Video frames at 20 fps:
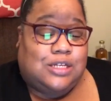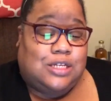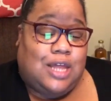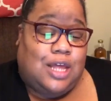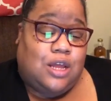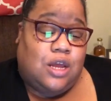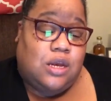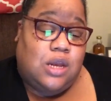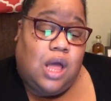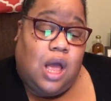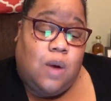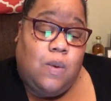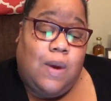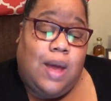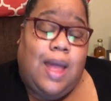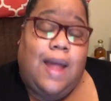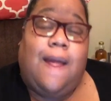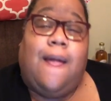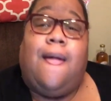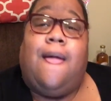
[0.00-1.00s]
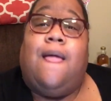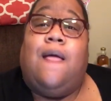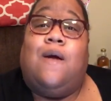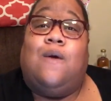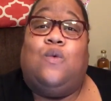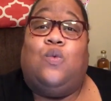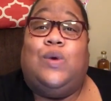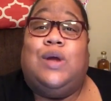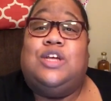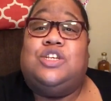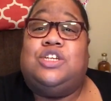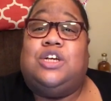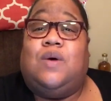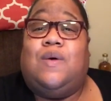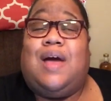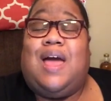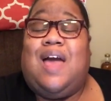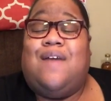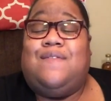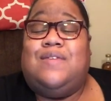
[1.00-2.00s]
So like, you know what? We should go
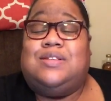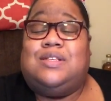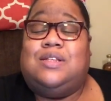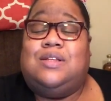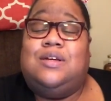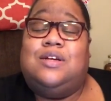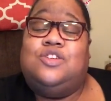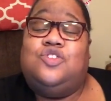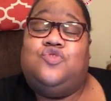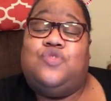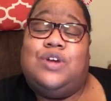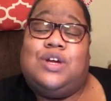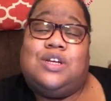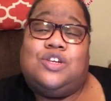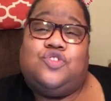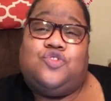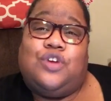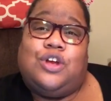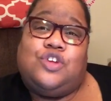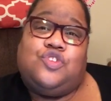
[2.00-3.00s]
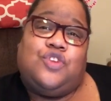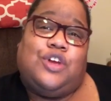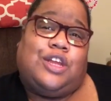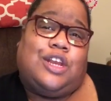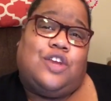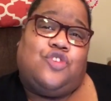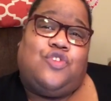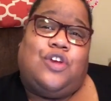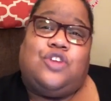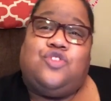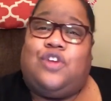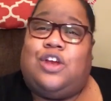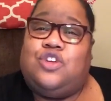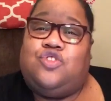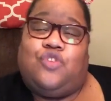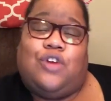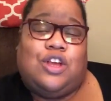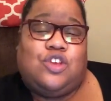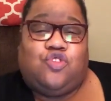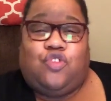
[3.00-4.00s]
have us a little drink, a drink, drink, drink, drink, drink,
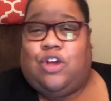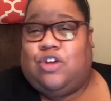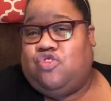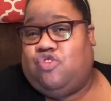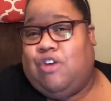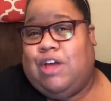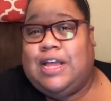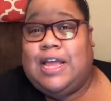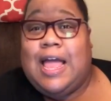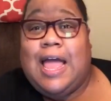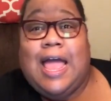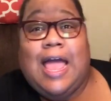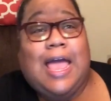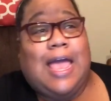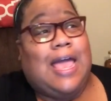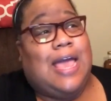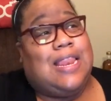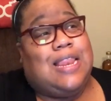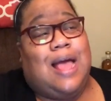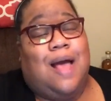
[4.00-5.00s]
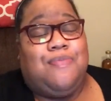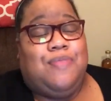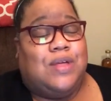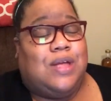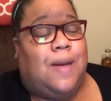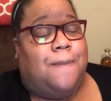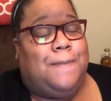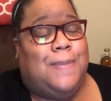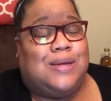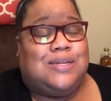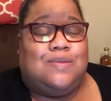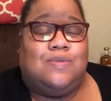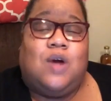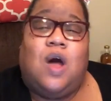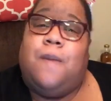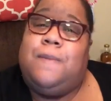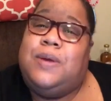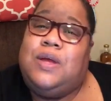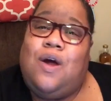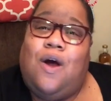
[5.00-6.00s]
drink, drink, drink. And I think a Bishop
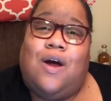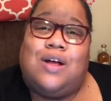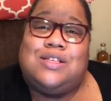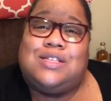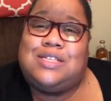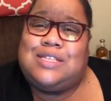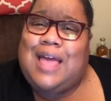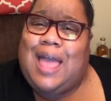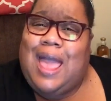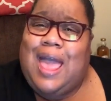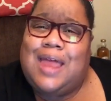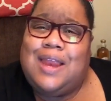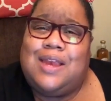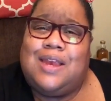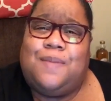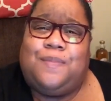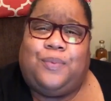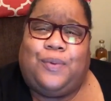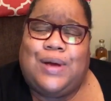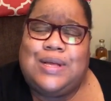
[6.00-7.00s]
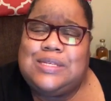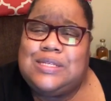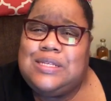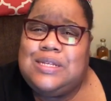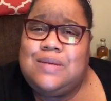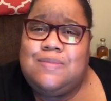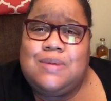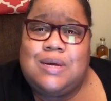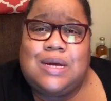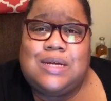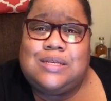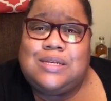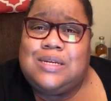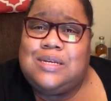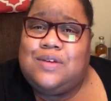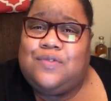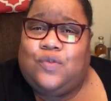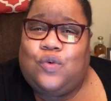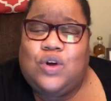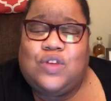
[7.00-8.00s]
gonna be all sad and depressed a little bit because he
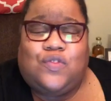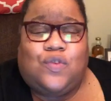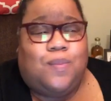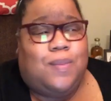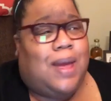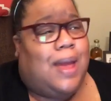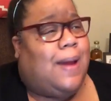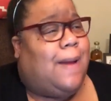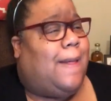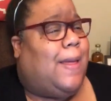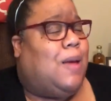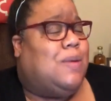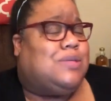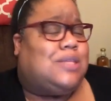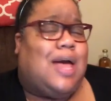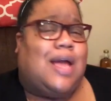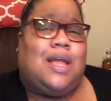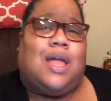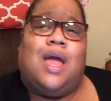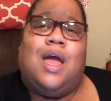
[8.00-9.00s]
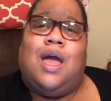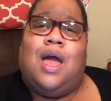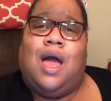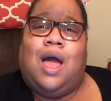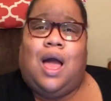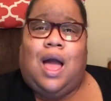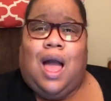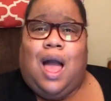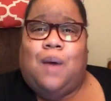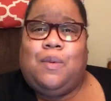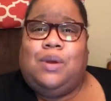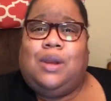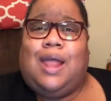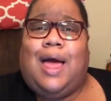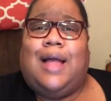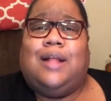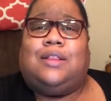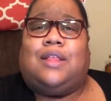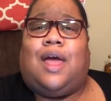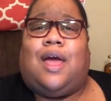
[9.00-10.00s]
divorced from Mae, and he was like, I would
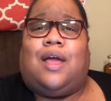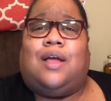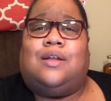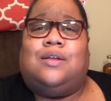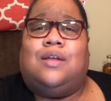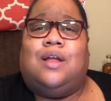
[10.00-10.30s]
like that.